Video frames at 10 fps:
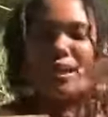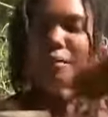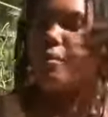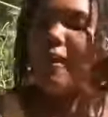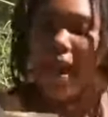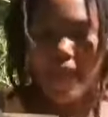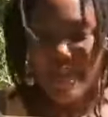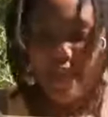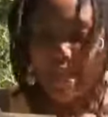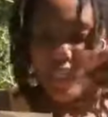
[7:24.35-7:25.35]
I double back
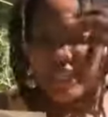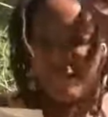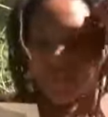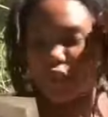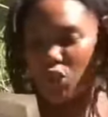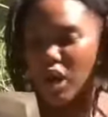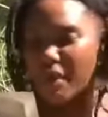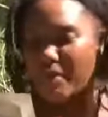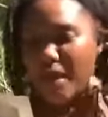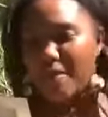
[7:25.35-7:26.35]
to make sure
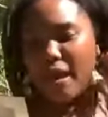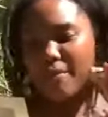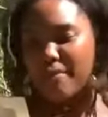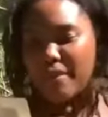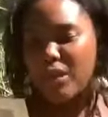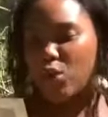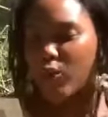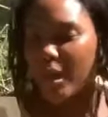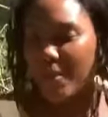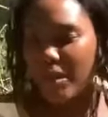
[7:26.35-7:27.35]
I'm I'm, I'm
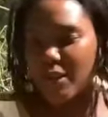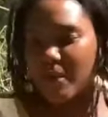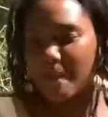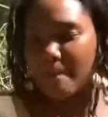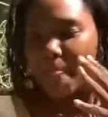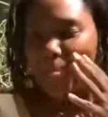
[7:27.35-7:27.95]
hearing what I'm hearing.